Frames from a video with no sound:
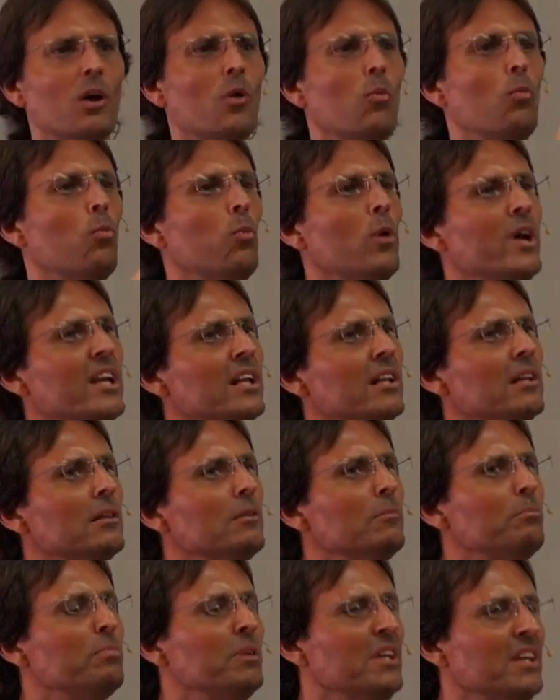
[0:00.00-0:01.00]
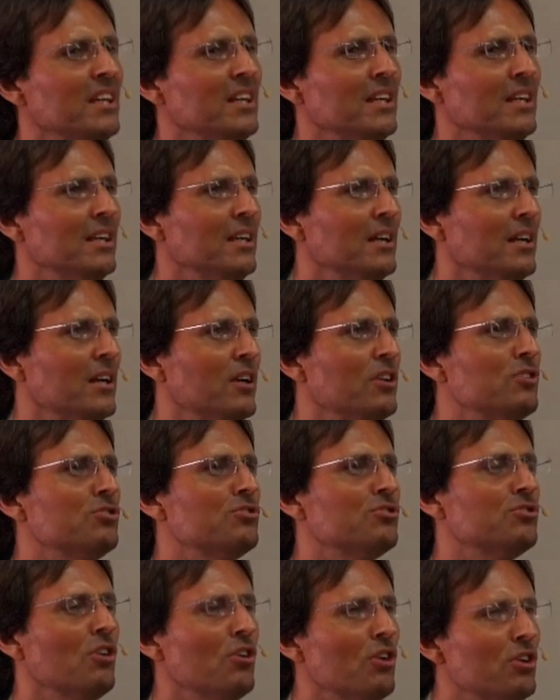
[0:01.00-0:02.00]
will be
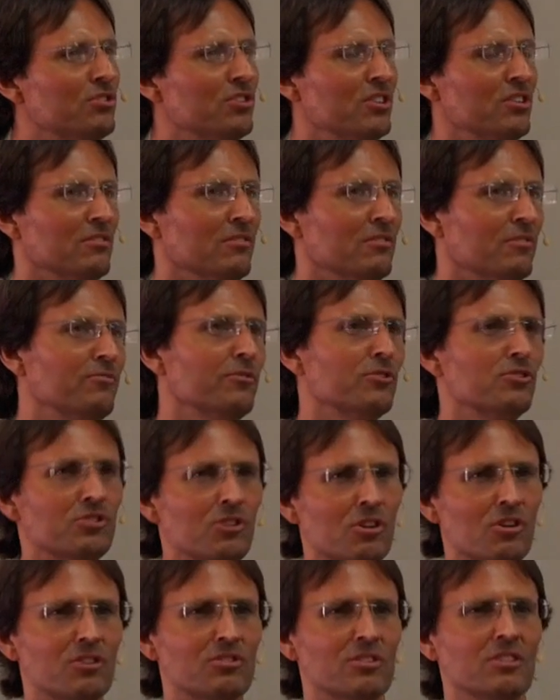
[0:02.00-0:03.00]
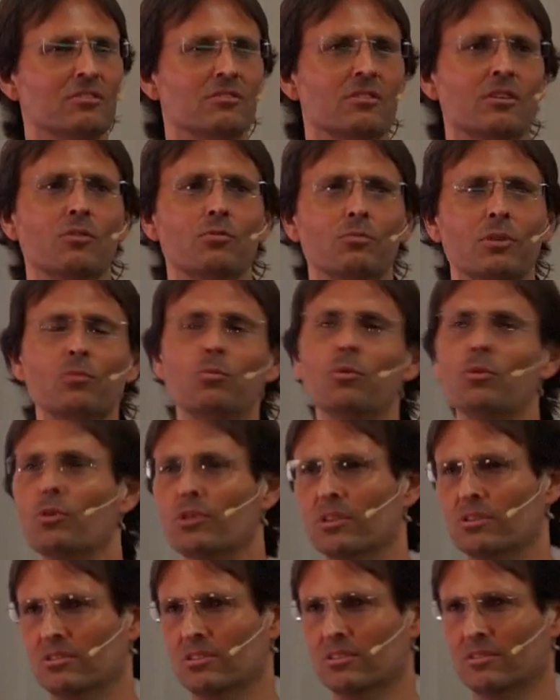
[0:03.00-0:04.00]
certain, for certain,
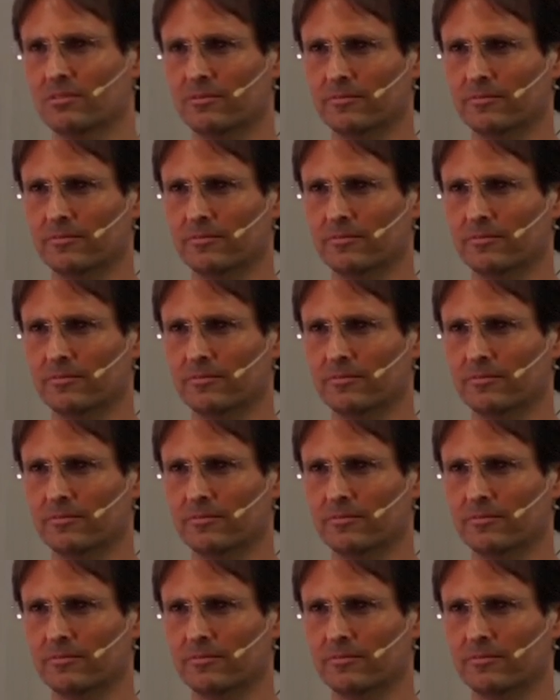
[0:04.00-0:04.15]
rewarded.